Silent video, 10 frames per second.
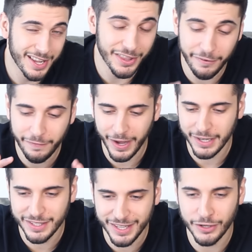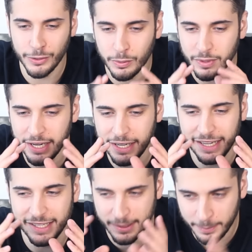The fact that you need
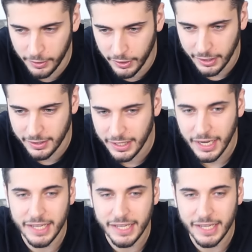experience